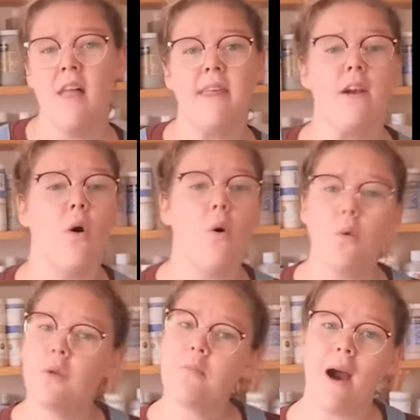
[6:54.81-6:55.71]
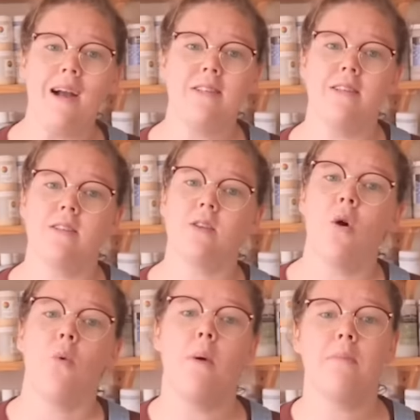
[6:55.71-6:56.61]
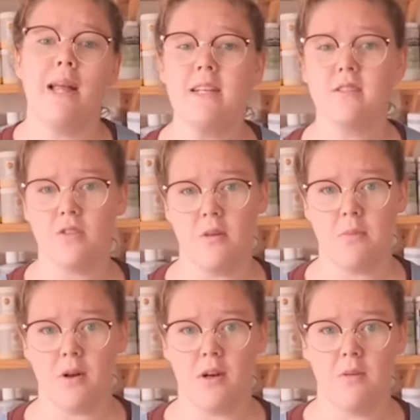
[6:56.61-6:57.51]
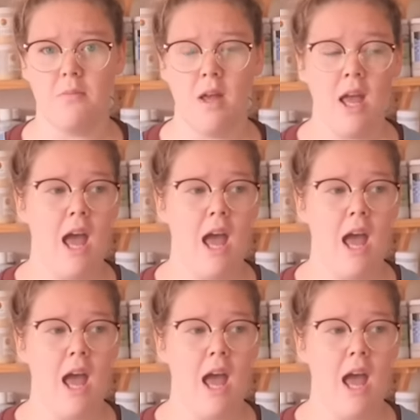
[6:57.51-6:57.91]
that all the prices were placed on the bottom